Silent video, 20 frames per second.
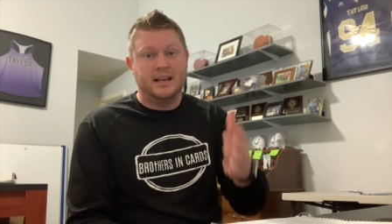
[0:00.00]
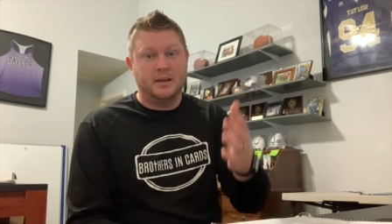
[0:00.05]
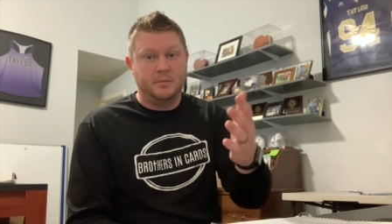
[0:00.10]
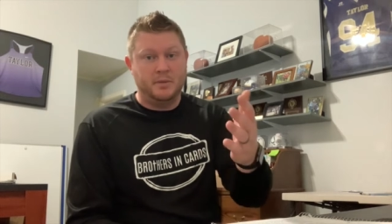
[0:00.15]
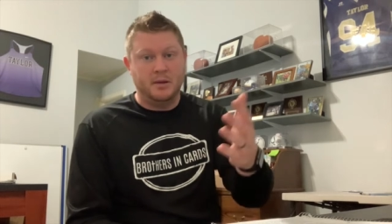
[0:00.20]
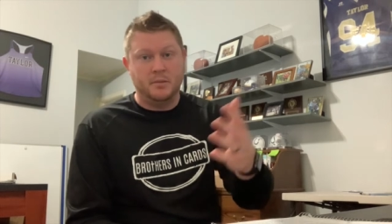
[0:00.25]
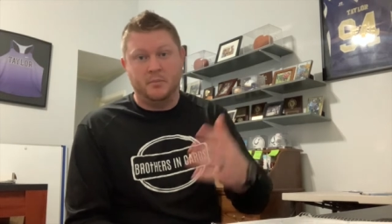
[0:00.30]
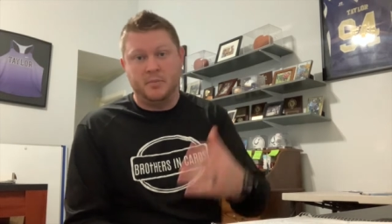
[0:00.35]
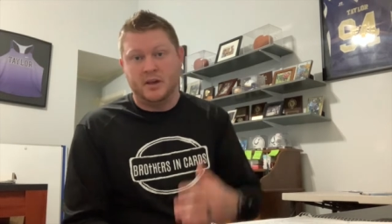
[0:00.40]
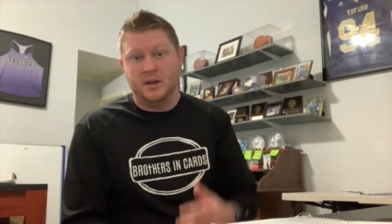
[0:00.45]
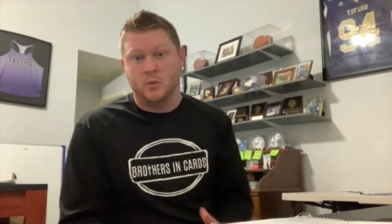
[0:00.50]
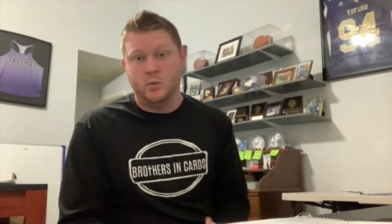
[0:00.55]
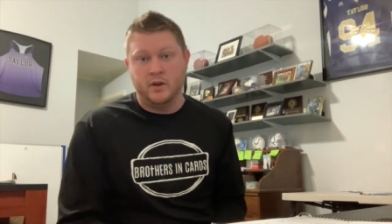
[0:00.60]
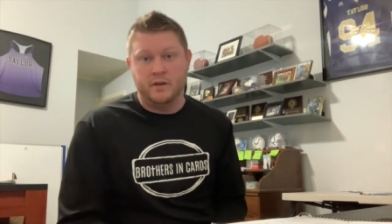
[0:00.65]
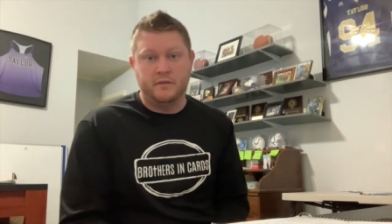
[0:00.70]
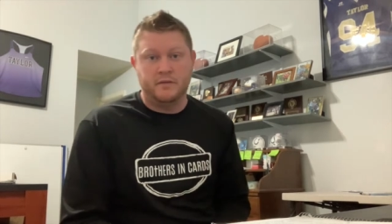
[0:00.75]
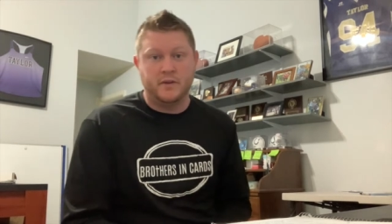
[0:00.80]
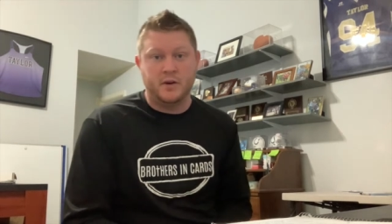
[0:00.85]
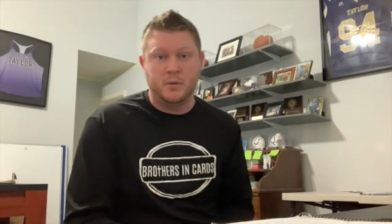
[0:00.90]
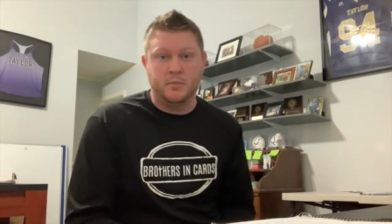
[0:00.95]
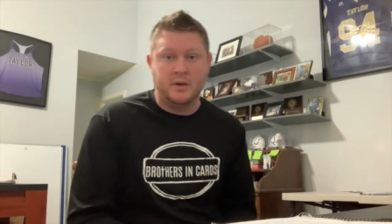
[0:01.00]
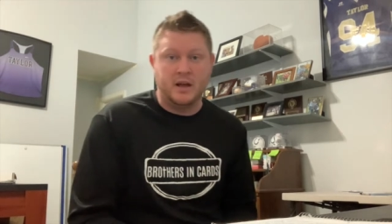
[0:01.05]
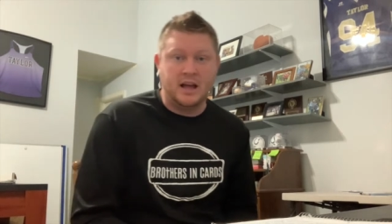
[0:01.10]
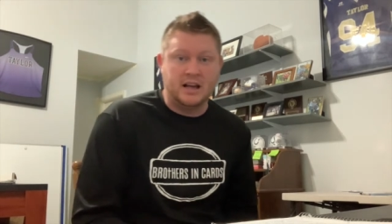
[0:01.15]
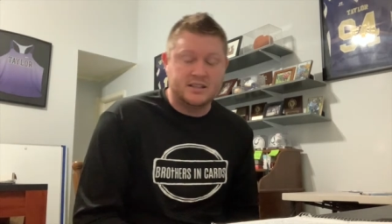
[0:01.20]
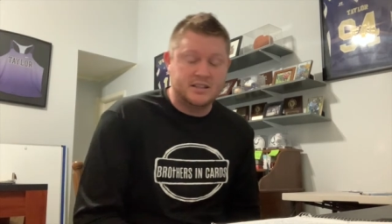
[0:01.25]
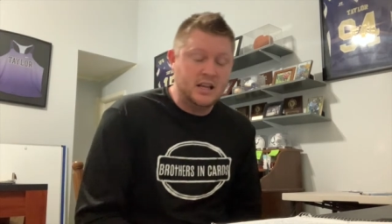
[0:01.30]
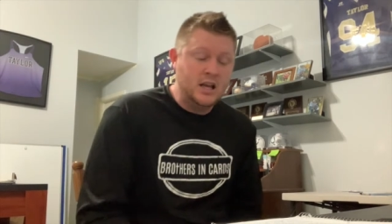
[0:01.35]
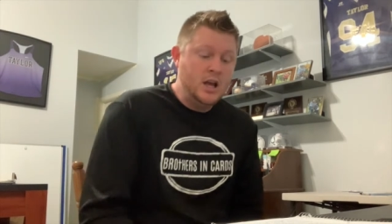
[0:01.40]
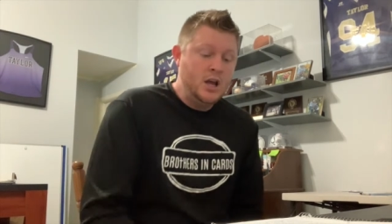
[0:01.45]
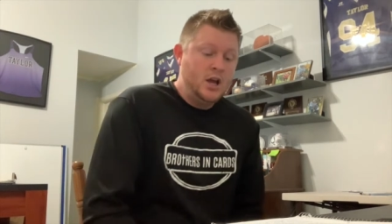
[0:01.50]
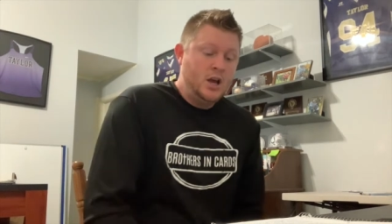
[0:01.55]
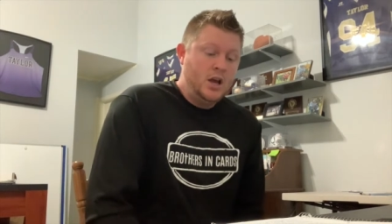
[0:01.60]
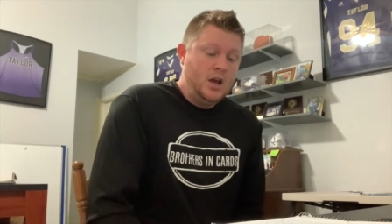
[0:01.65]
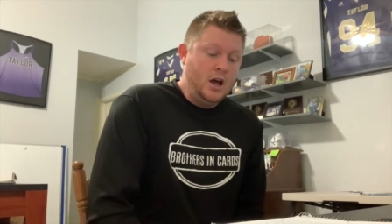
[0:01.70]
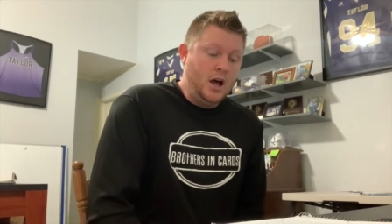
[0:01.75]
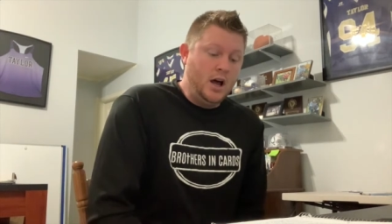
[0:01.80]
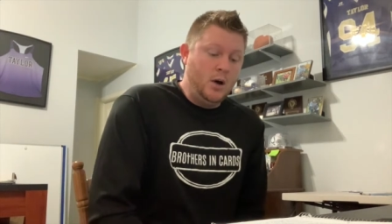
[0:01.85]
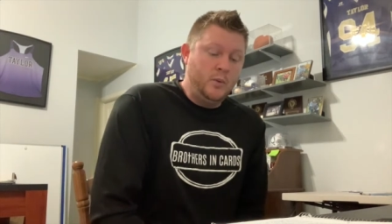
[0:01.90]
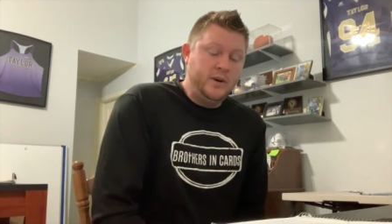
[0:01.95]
could be a big win for your box. Uh,